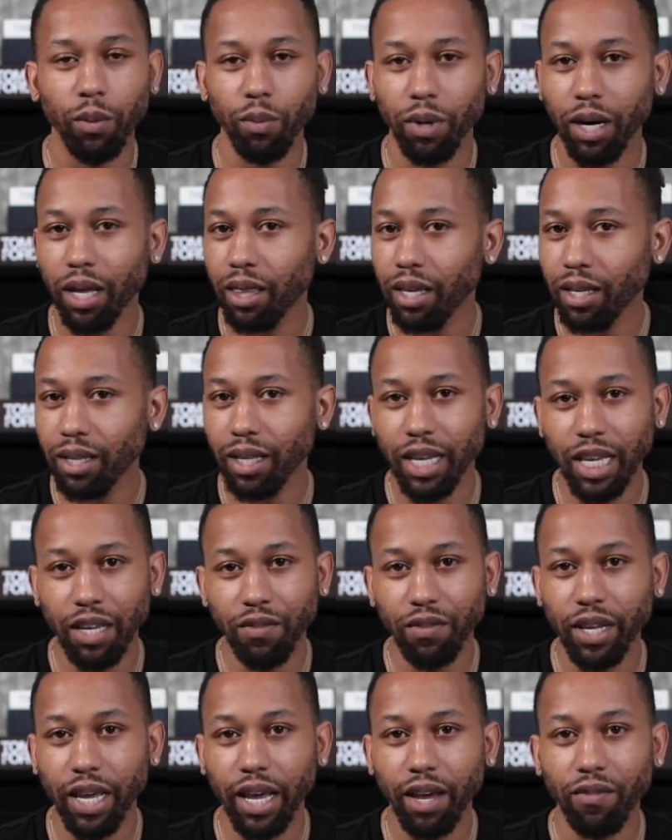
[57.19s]
But I think that
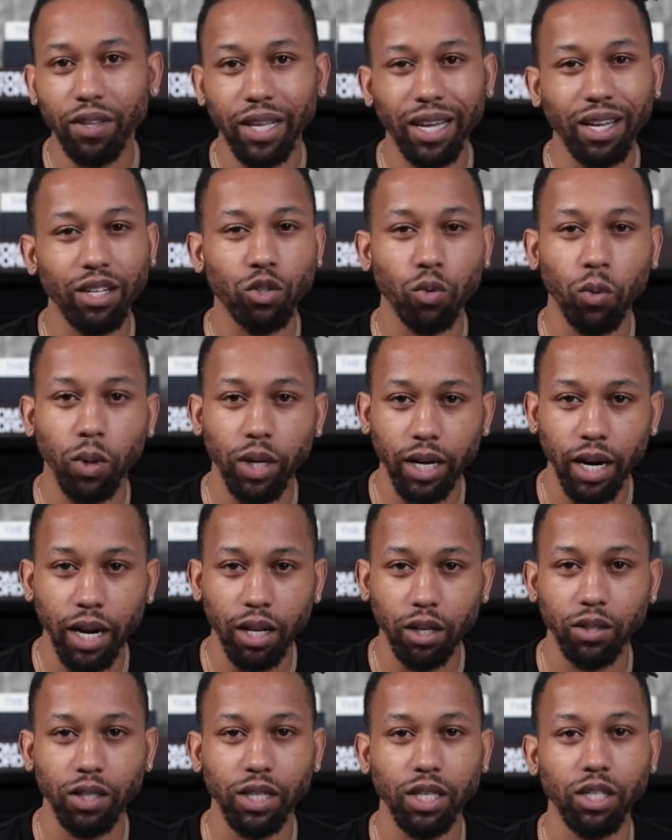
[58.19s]
even having like a
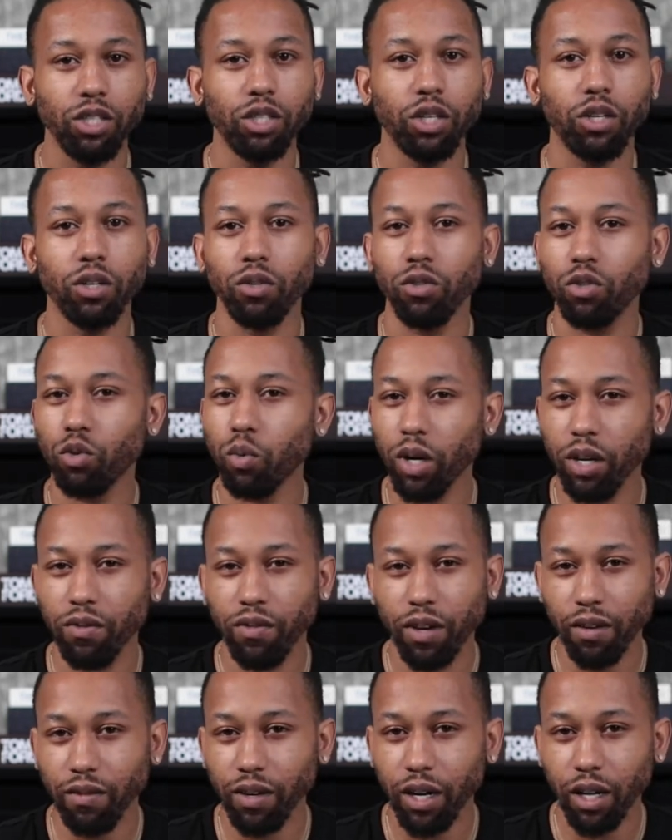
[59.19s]
$20 t-shirt or
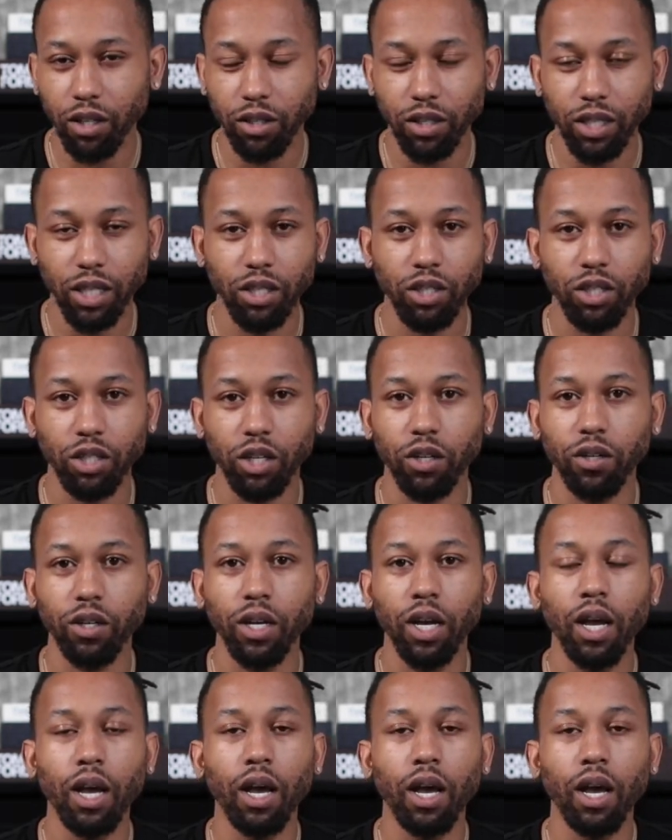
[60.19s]
$25 t-shirt,